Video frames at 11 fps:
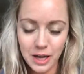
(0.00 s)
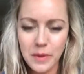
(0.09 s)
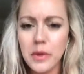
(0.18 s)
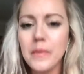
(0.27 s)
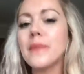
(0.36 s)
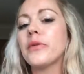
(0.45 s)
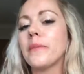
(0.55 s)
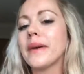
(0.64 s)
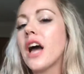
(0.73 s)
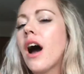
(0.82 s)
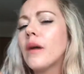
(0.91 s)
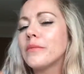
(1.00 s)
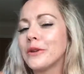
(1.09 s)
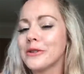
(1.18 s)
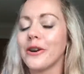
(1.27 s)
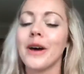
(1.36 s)
and the people that become your
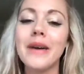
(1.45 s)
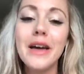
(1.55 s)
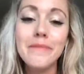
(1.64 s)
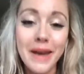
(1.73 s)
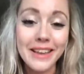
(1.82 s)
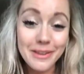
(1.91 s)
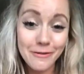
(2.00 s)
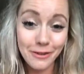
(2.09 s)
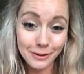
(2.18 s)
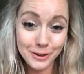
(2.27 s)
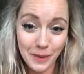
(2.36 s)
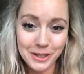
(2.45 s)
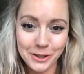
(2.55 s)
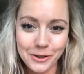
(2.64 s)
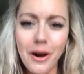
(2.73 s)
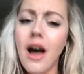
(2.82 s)
tribe, make them feel special,